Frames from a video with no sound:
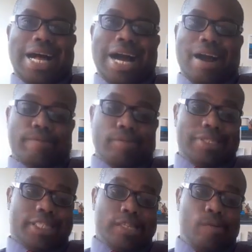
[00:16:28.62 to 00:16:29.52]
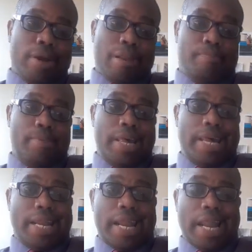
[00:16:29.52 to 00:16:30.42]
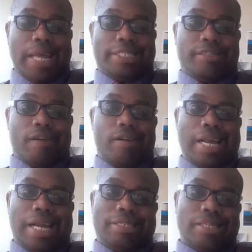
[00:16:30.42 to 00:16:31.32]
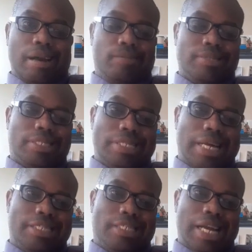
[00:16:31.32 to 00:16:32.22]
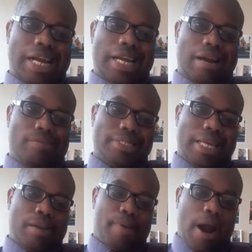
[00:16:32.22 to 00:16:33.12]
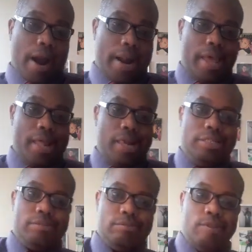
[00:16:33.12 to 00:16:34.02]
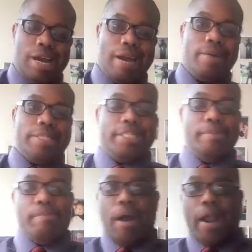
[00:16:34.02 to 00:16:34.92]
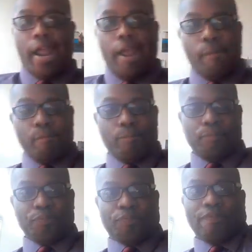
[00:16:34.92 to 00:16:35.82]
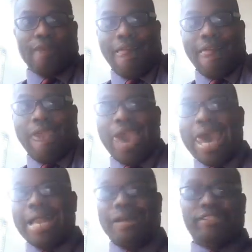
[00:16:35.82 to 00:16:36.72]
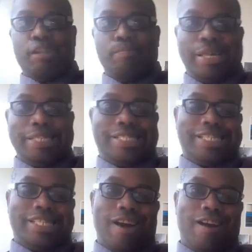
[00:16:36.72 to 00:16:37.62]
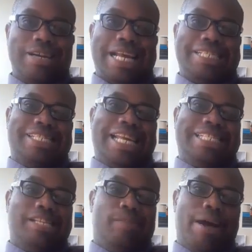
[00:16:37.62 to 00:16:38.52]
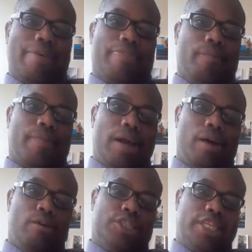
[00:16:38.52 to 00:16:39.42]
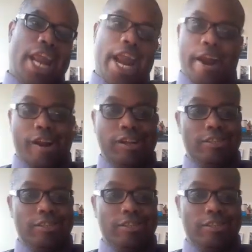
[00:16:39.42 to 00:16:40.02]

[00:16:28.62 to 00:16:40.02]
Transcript: I wrote this song that I started, I, I was, I, I was in a party, a Christian party, and I was on a bass guitar and I said something I thought they all should hear